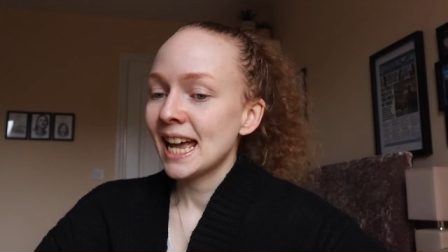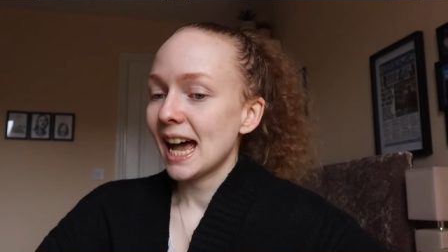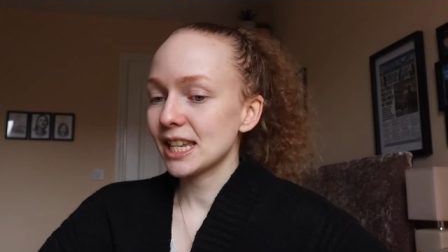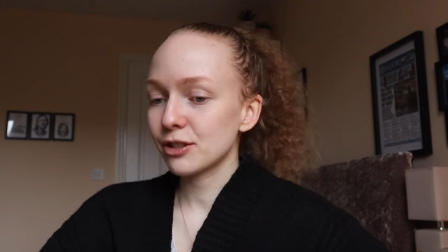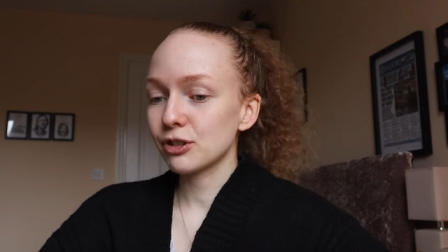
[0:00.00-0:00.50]

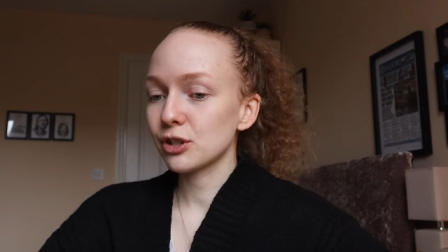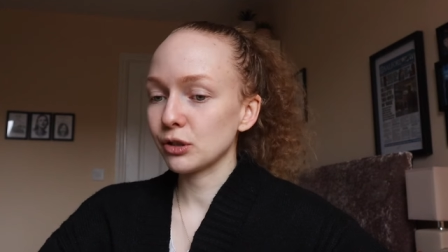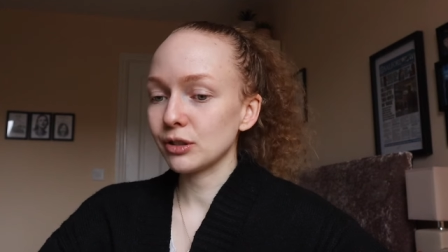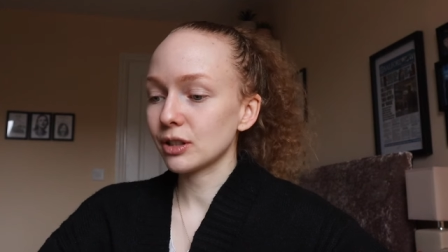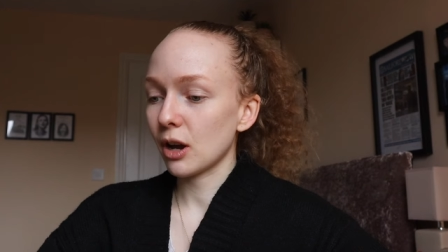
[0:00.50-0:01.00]
As a
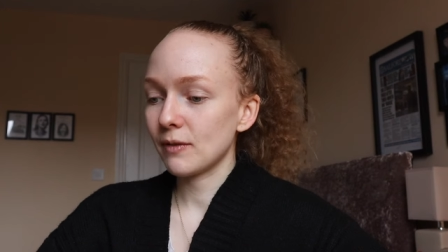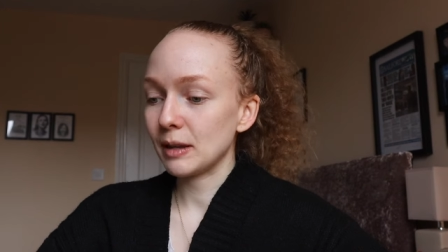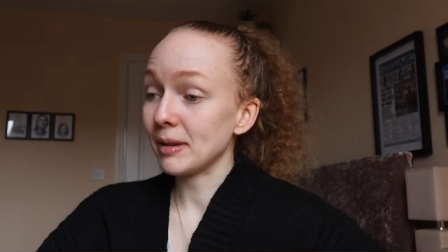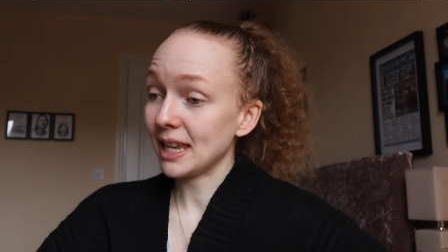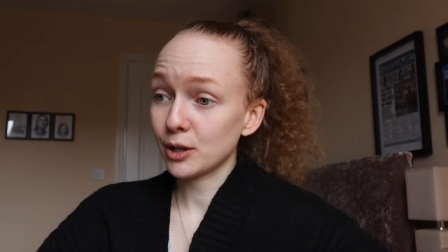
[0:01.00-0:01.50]
result of
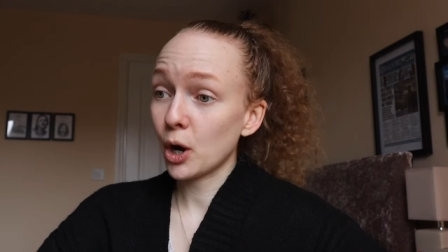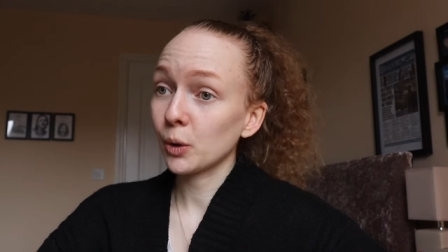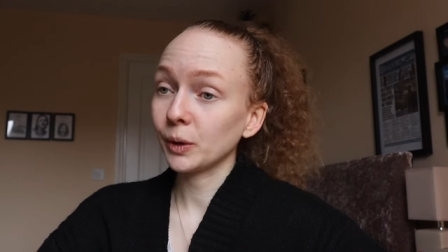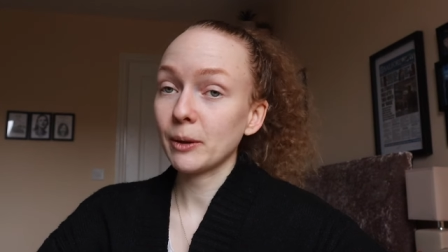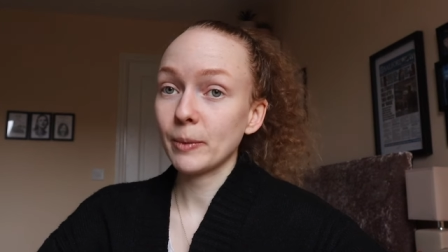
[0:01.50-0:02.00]
it being
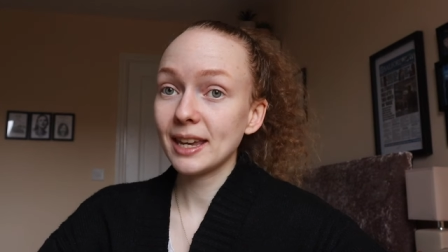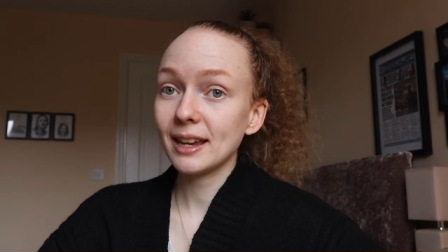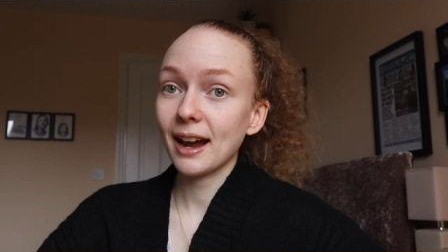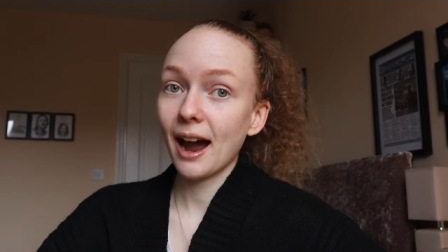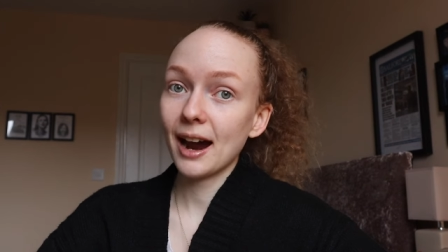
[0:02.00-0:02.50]
Holy
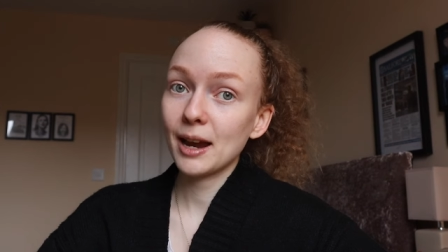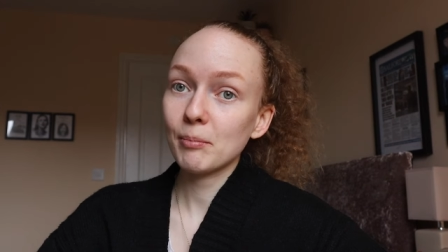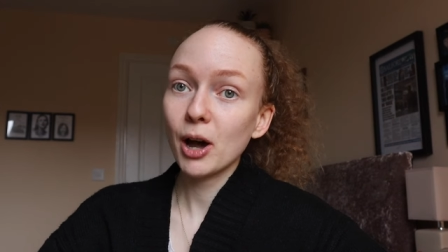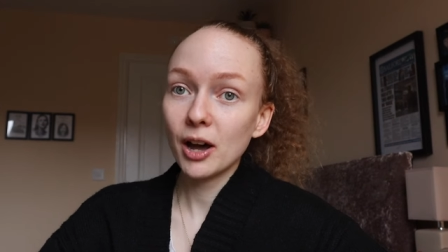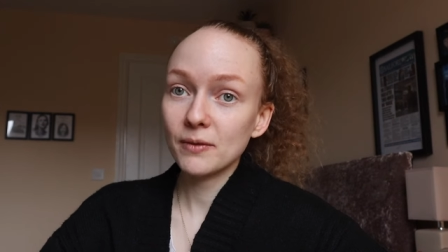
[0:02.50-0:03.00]
Week, I am
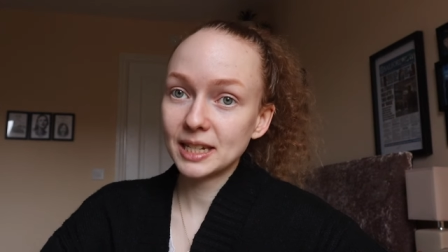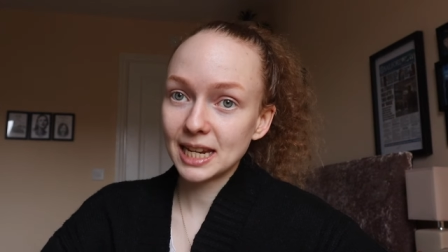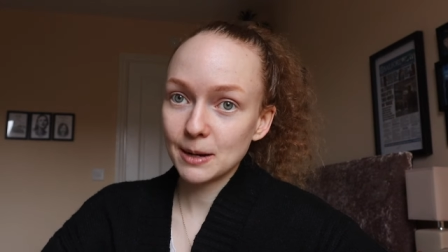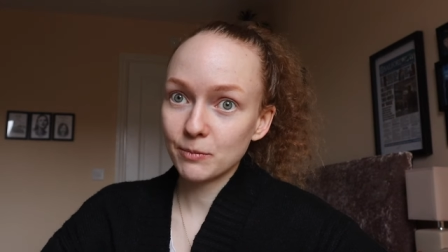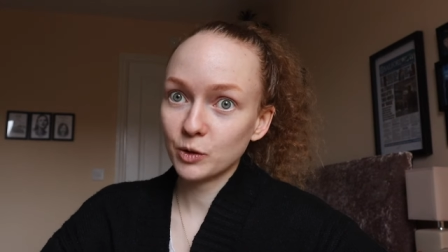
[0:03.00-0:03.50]
part of a
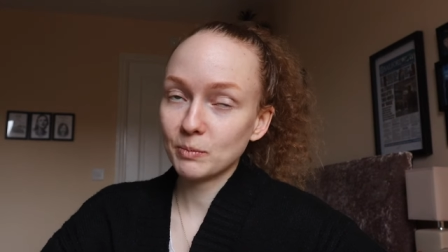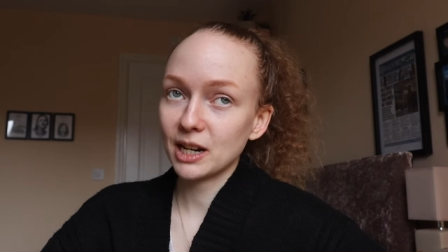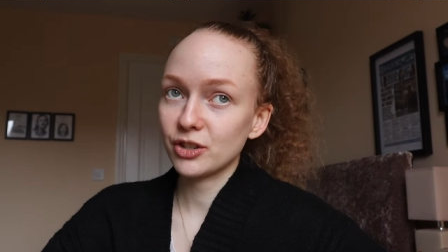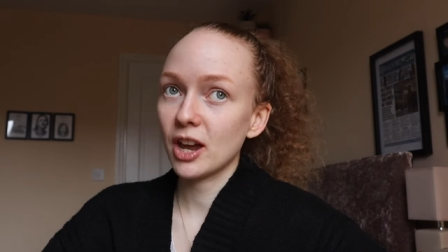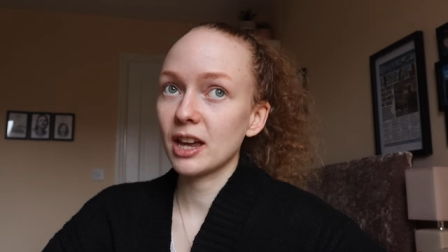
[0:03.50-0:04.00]
team from
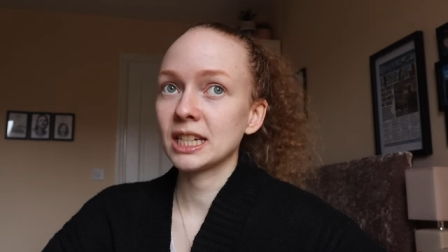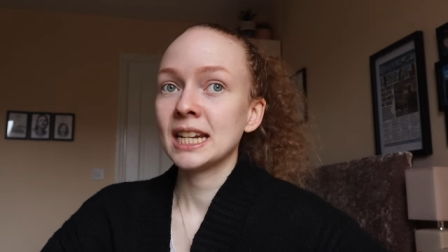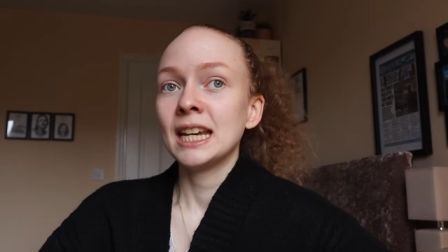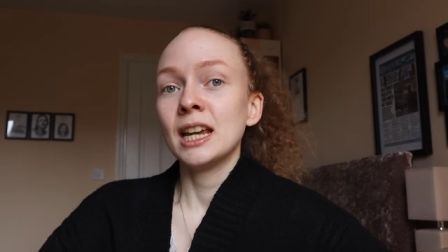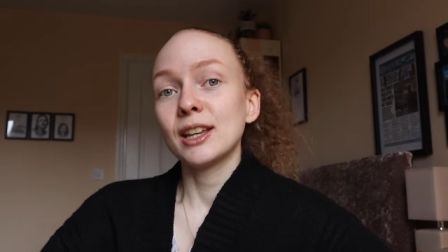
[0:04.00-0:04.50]
my church
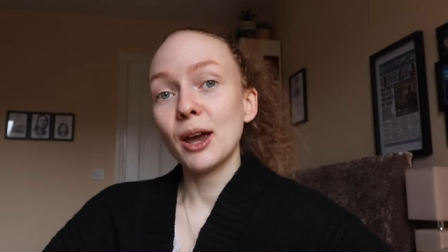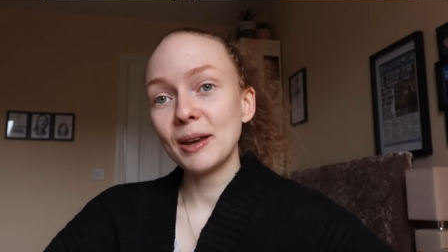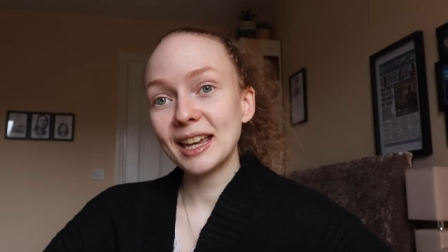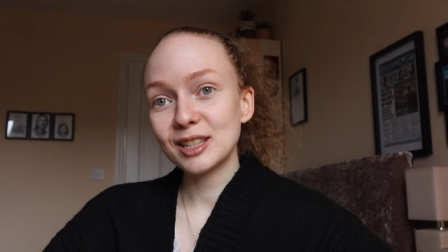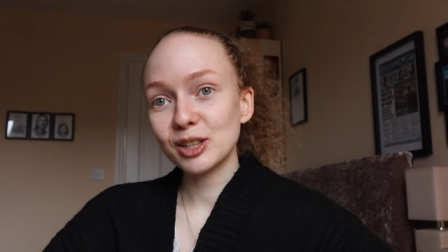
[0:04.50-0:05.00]

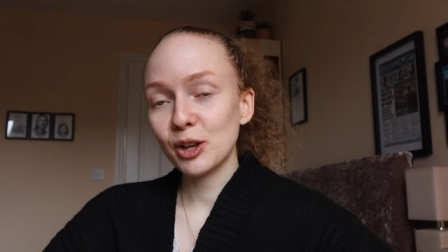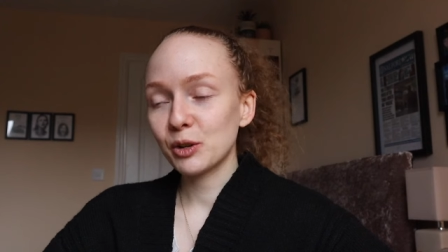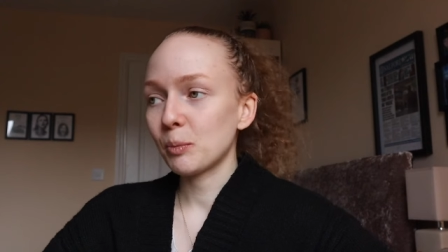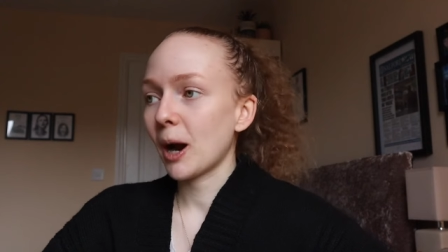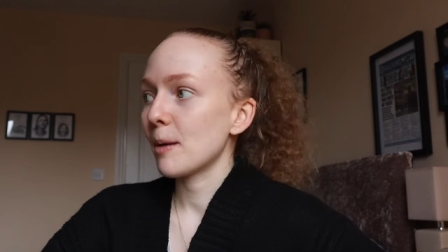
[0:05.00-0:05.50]
going into
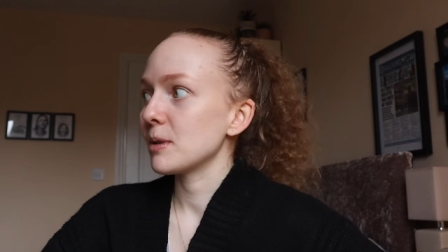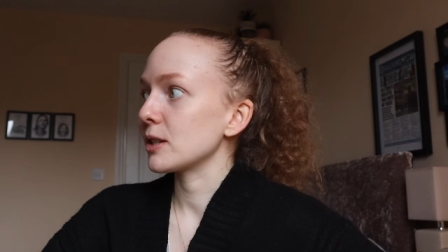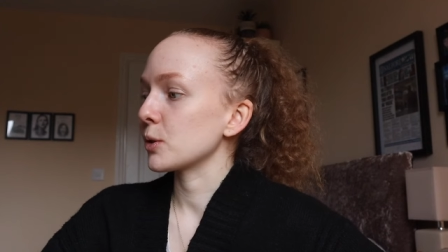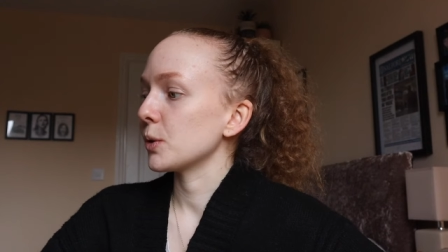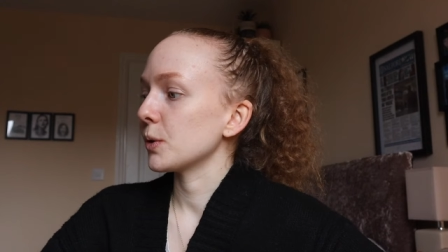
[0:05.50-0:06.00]
local primary
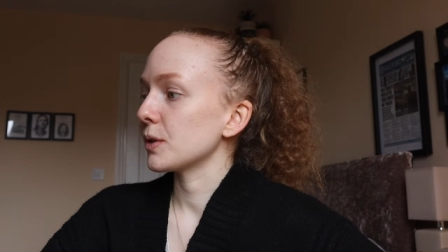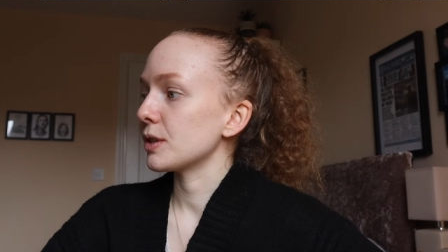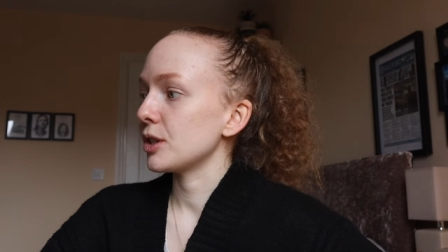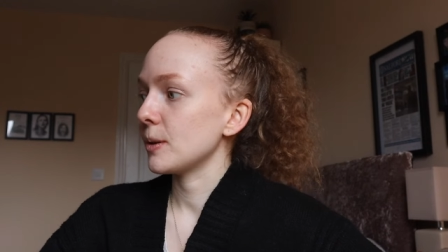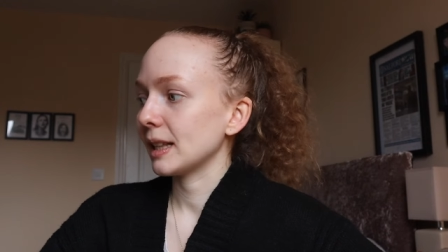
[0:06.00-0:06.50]
schools,
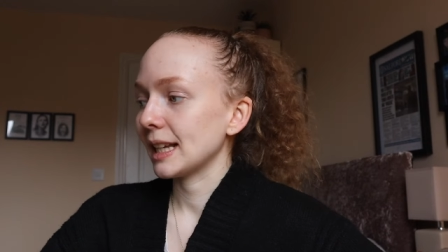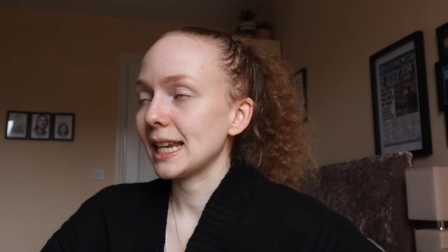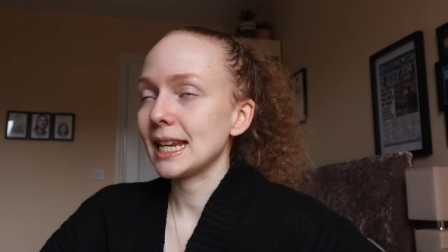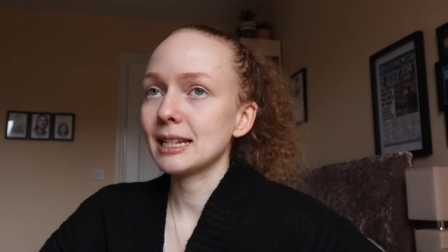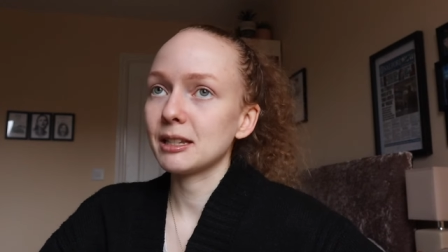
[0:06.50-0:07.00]
doing like
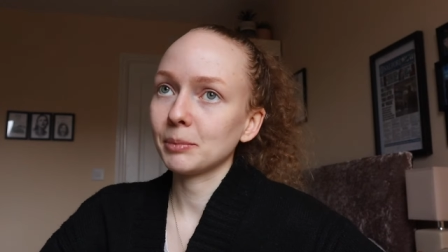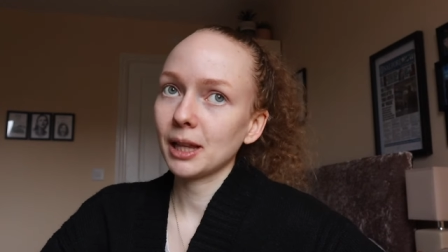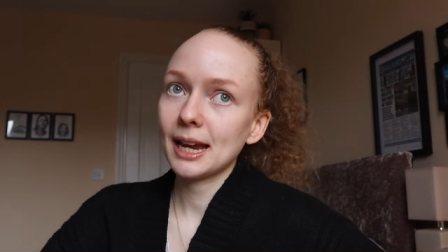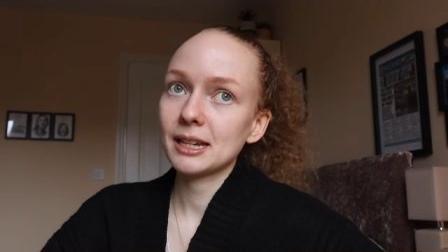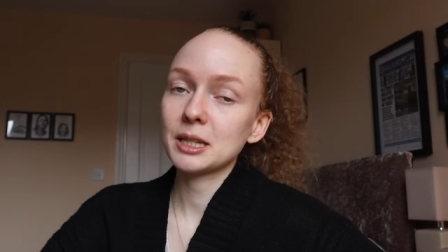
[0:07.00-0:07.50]
an Easter
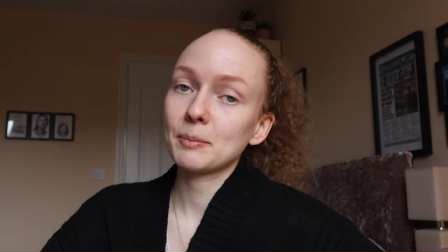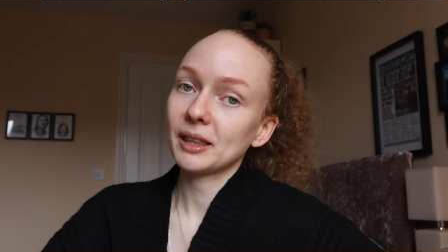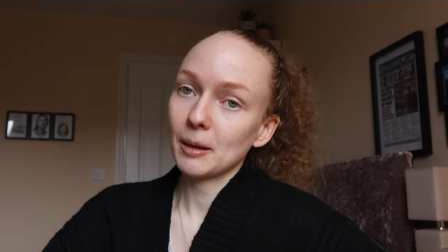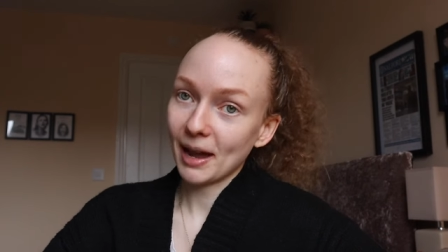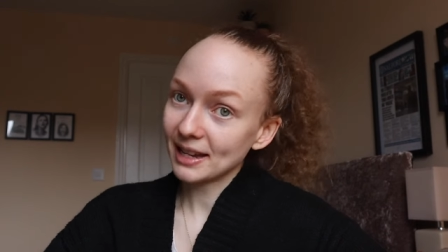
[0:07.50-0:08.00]
play to
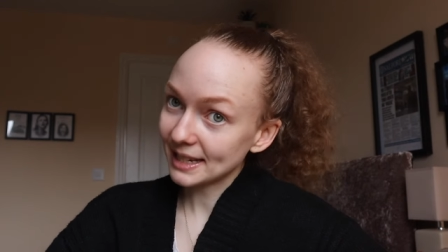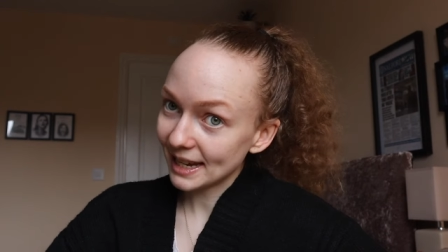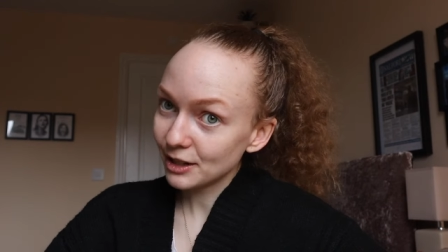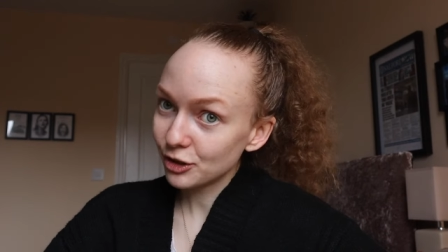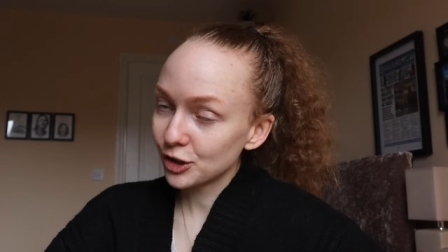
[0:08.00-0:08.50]
spread the
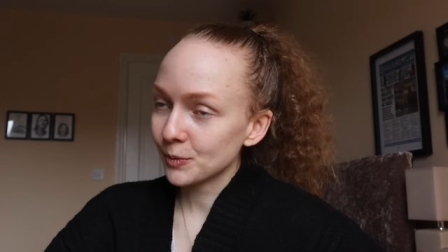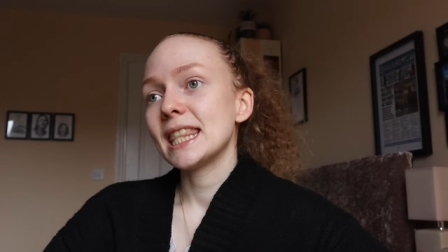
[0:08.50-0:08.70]
message.